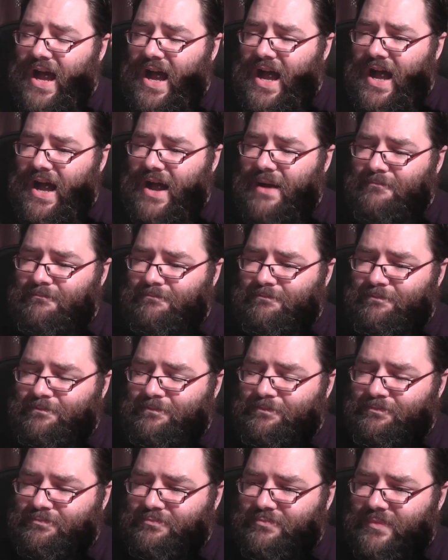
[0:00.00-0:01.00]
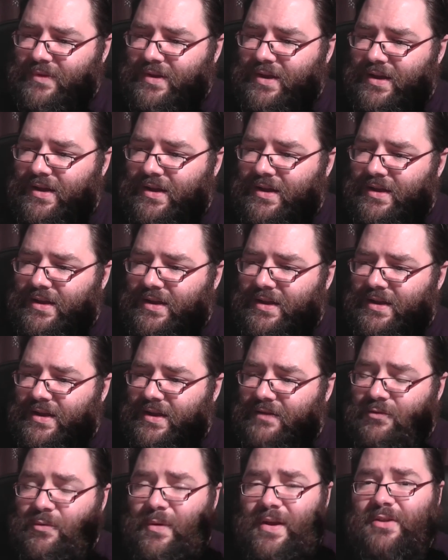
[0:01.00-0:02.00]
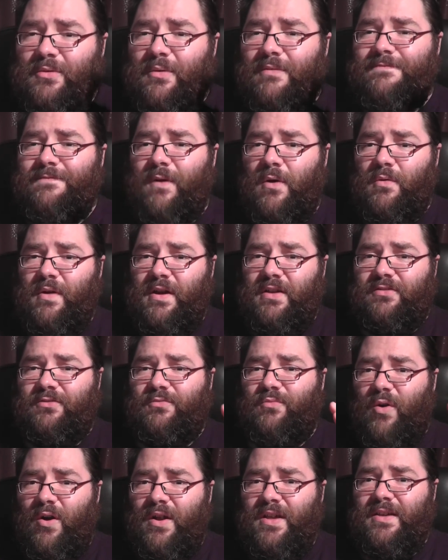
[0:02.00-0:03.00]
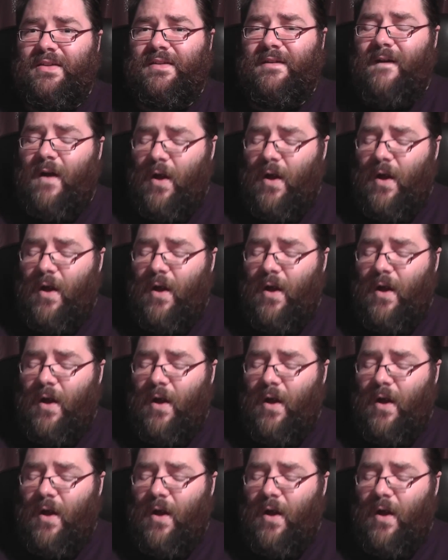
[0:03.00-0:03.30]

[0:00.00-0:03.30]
if you went into a forest, right,